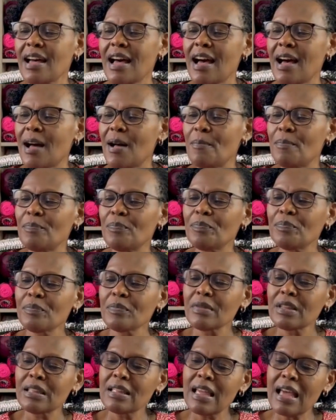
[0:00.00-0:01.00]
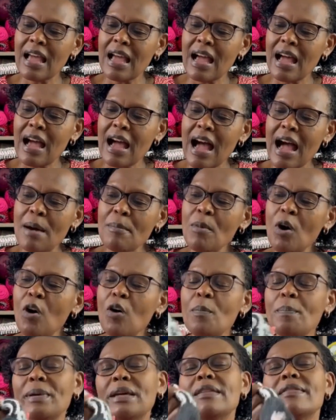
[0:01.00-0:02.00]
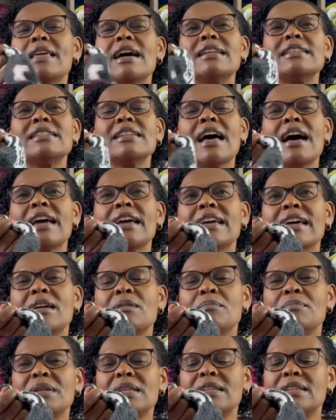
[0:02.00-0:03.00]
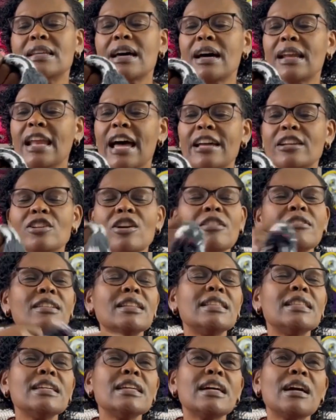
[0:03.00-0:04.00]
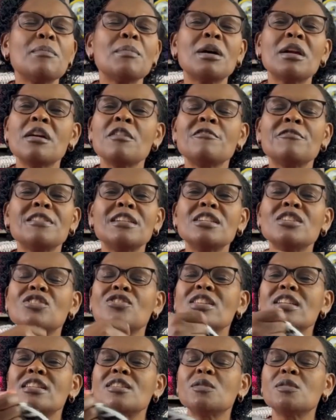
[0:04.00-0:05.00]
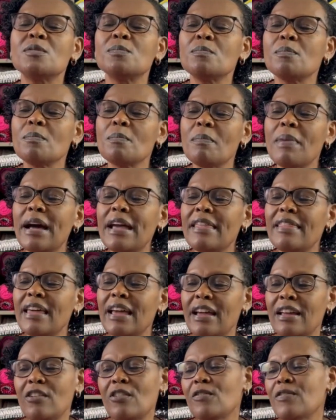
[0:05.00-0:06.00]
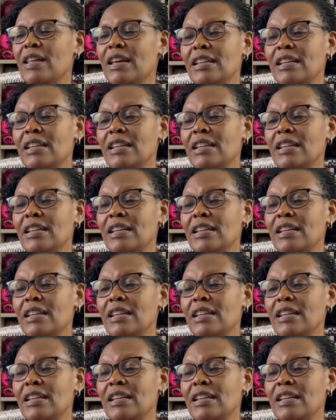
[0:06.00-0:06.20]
I'm hoping that I can be done. I don't think I'm gonna finish this by the end of the